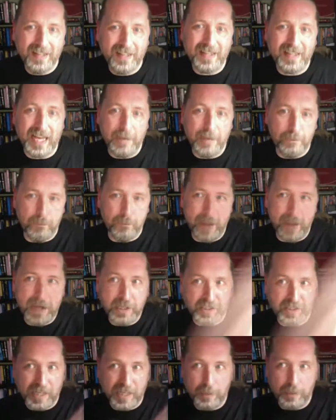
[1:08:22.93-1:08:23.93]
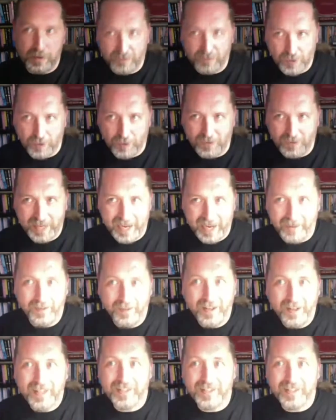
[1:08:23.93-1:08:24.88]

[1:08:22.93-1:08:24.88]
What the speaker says: then Majesty would have gone down.